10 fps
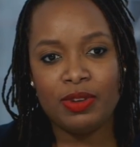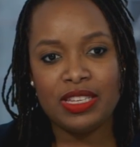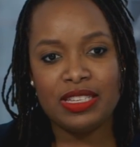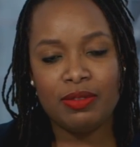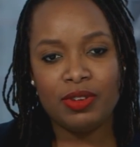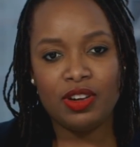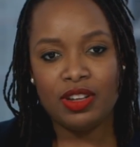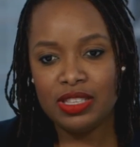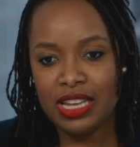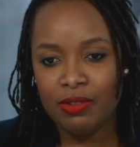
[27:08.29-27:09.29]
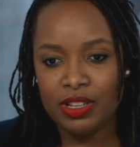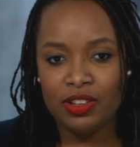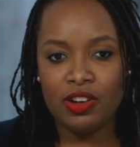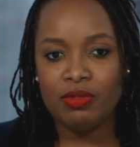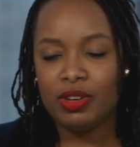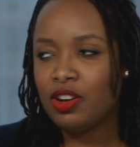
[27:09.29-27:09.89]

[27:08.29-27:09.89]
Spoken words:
was that we got Dawid along,